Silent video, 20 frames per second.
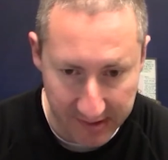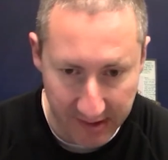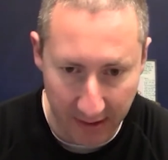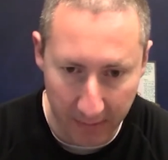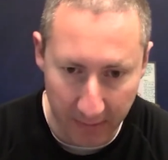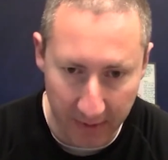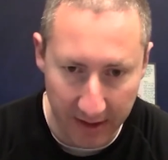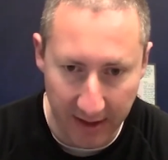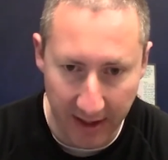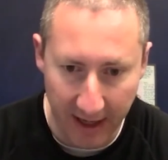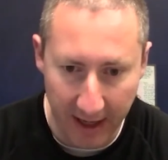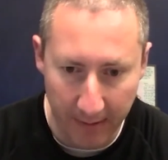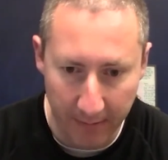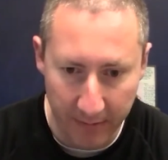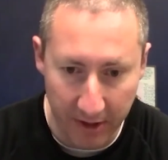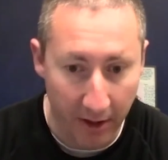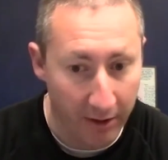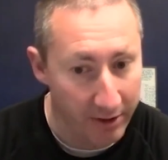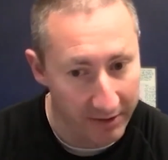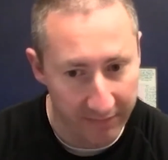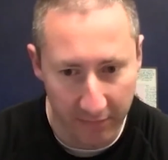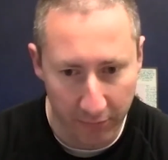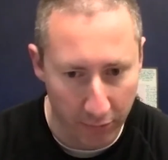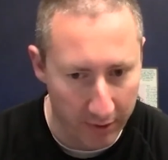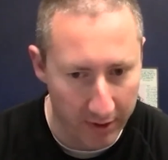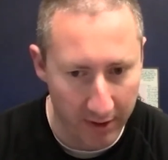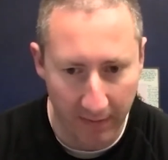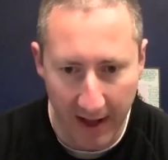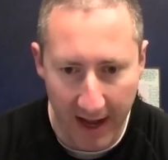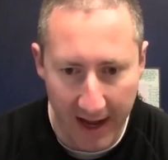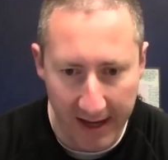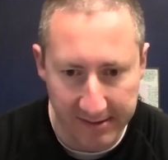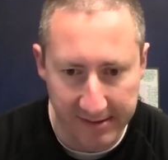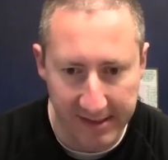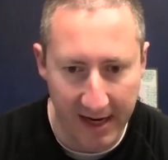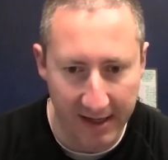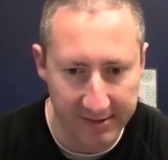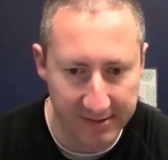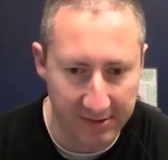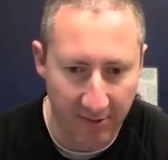can become, you don't even realize
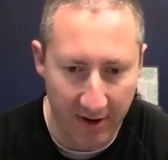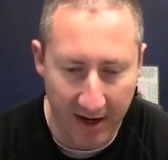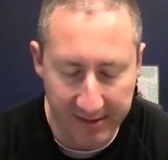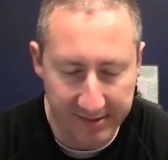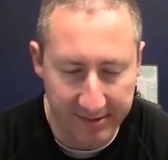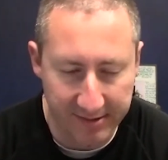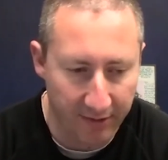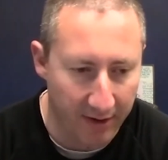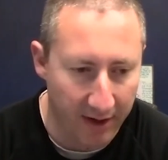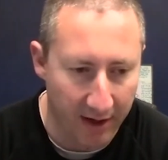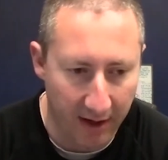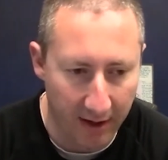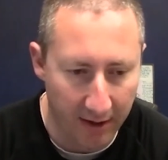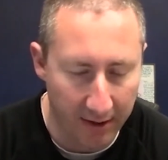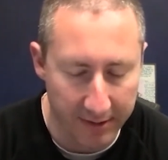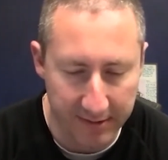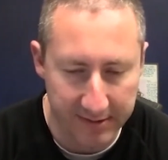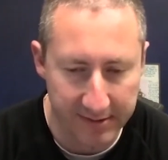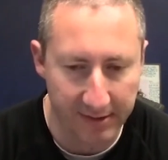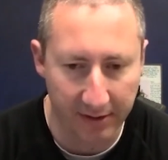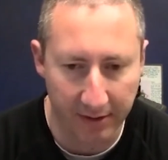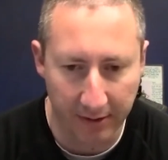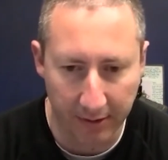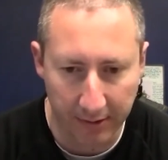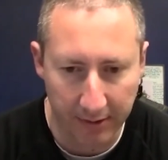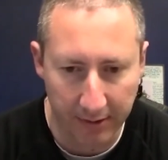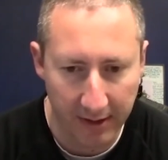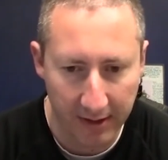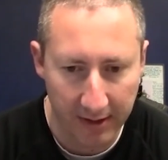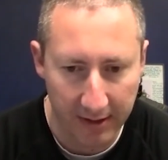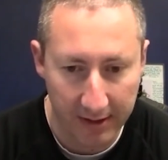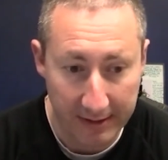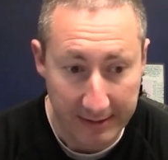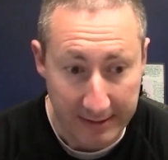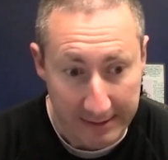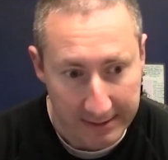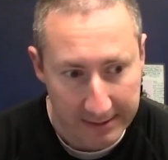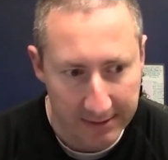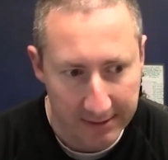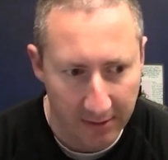how stressed you are until
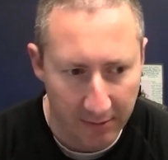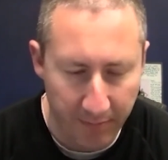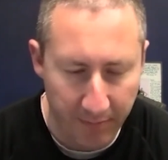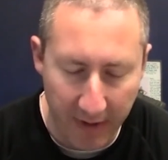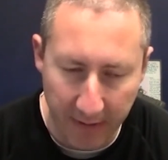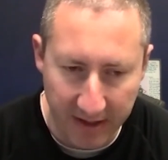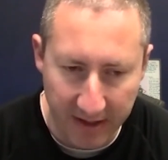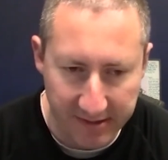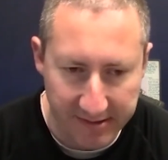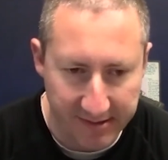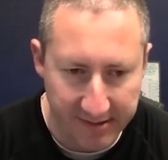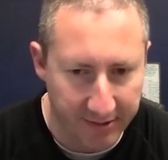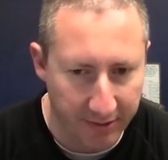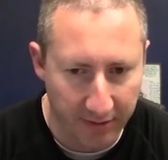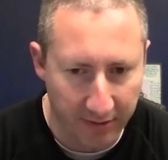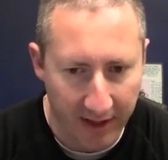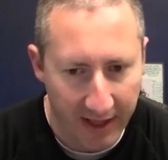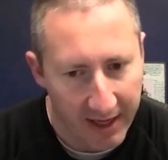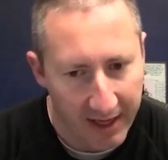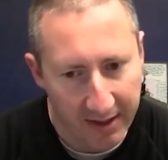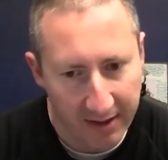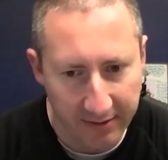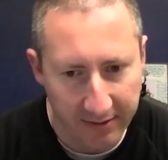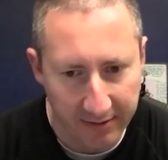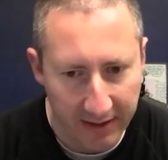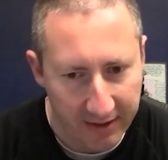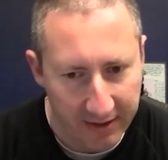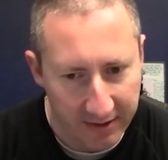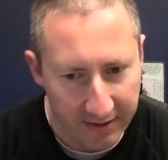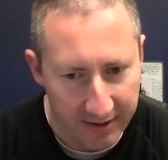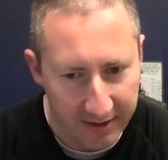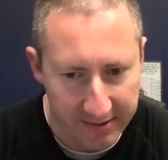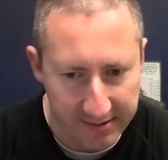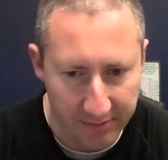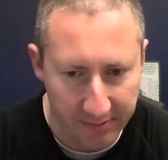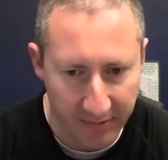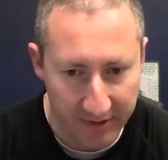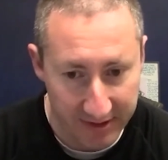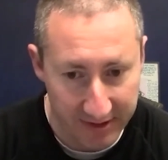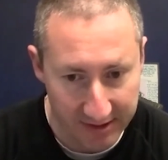maybe it's too late and you need
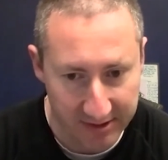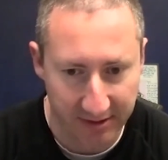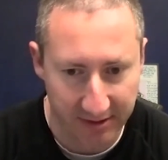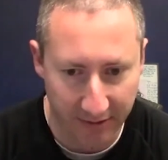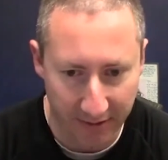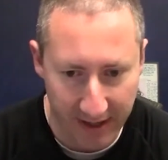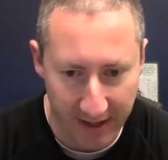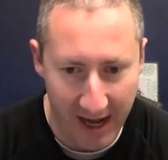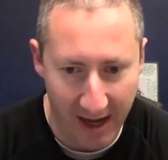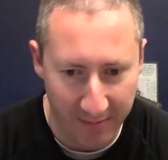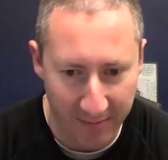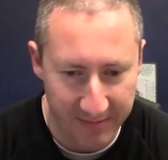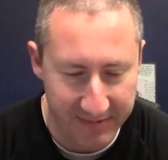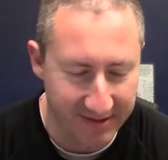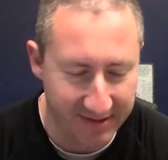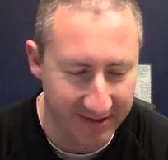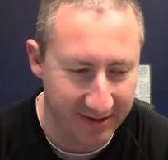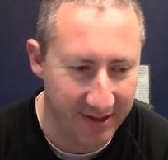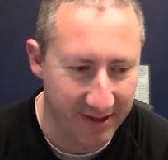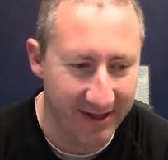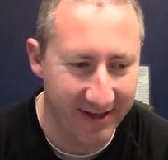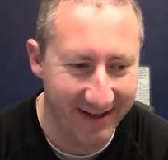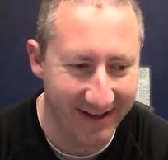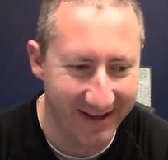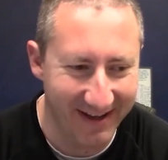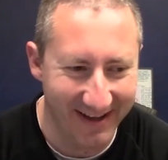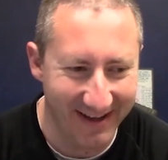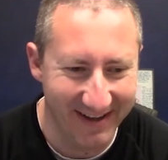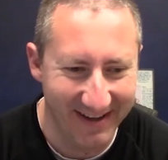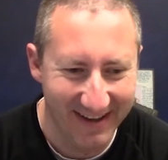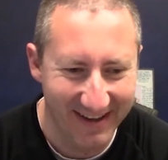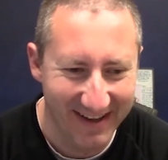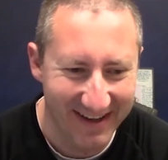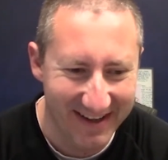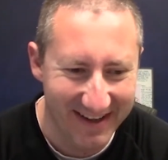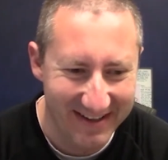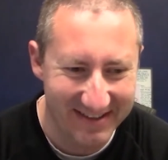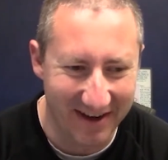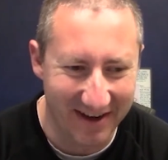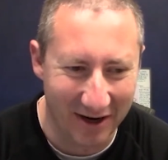some additional help to
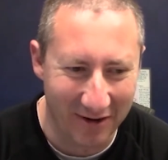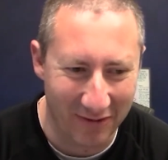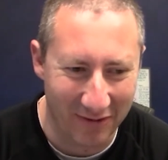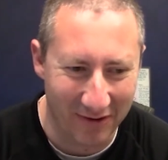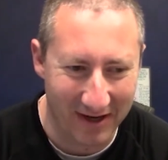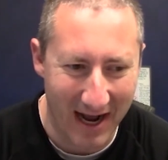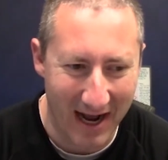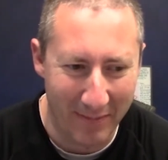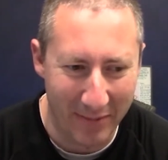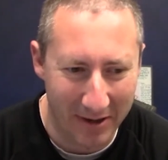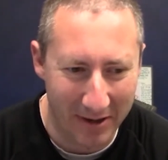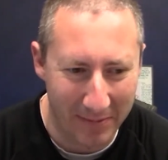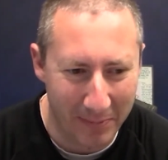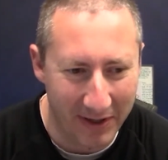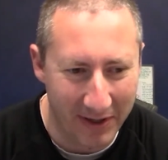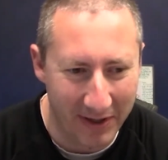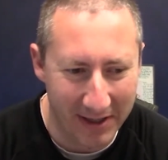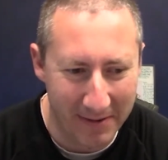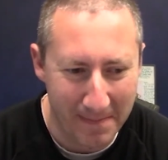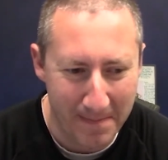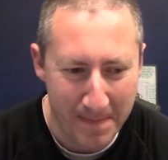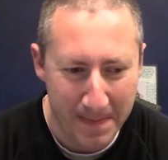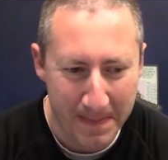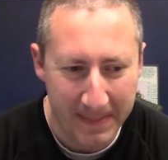to overcome it. But